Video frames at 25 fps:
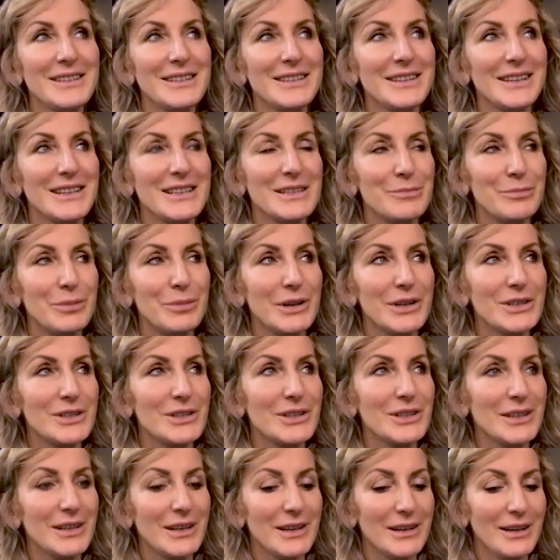an
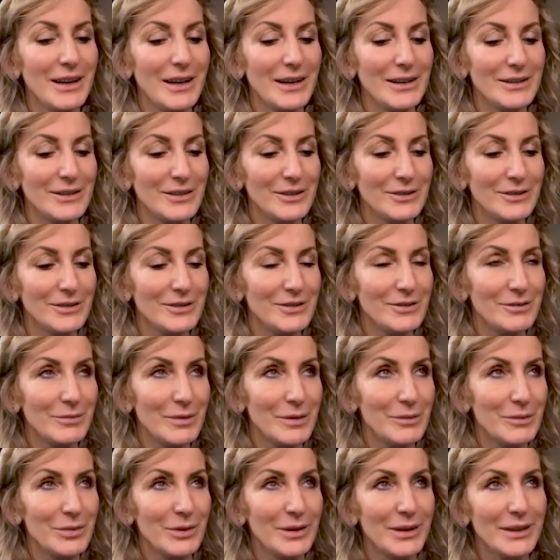expression, and I don't
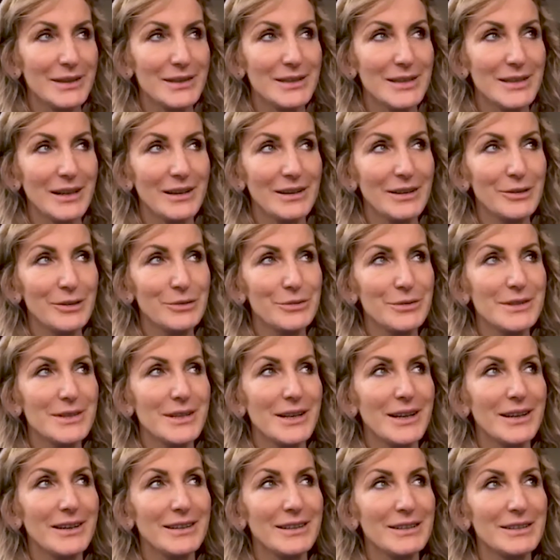remember exactly who
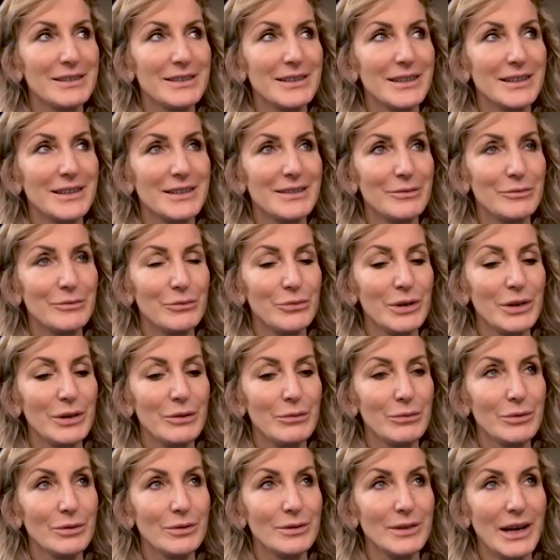said it, that we
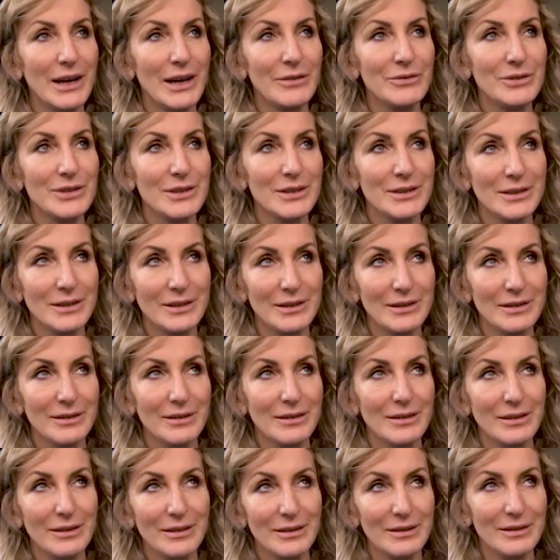would, after
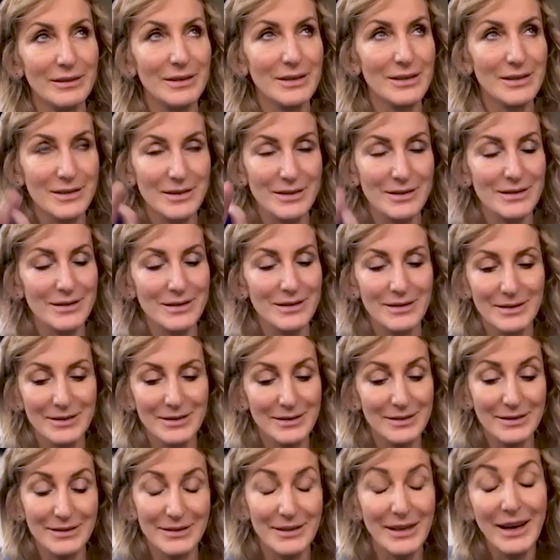
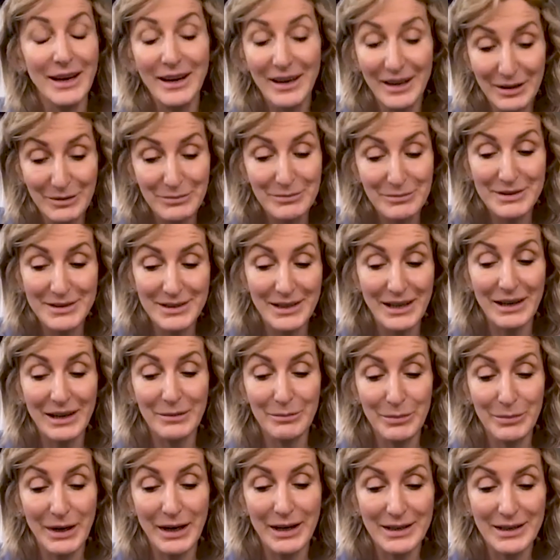this times
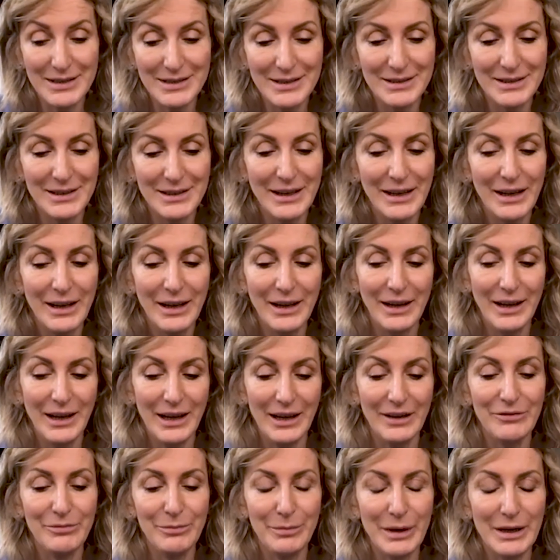have passed,
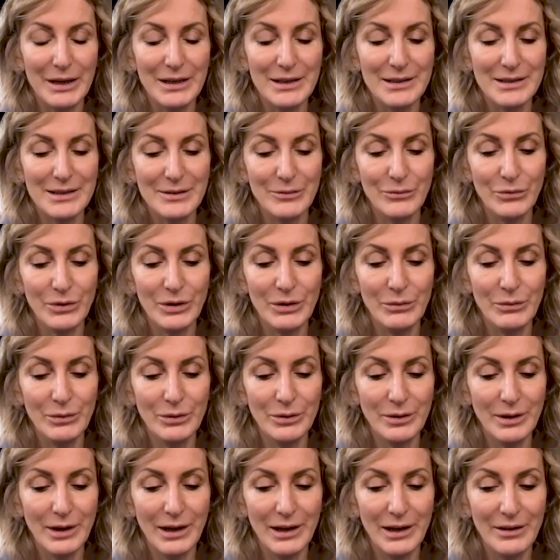we
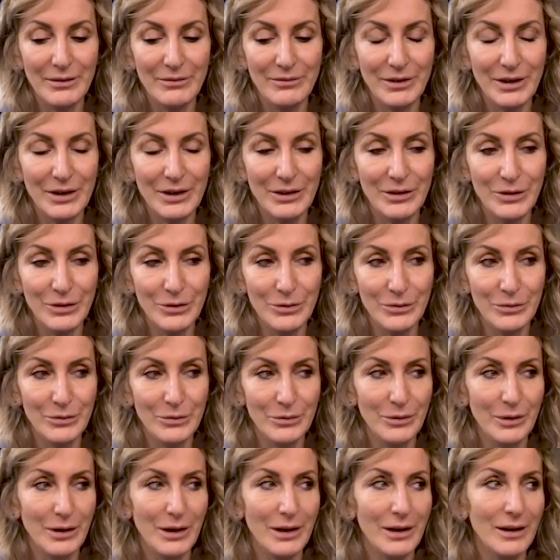will have a
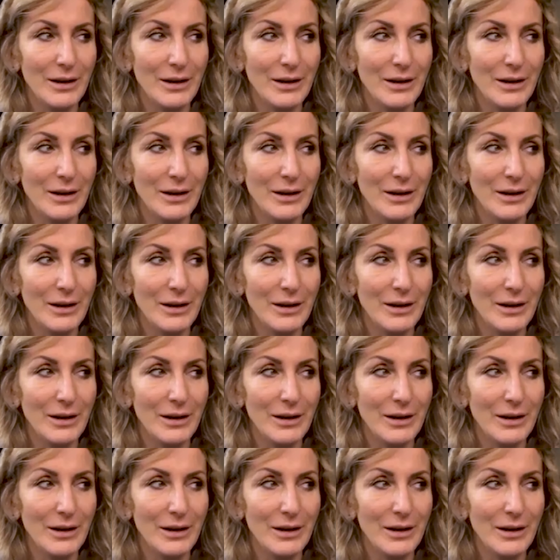new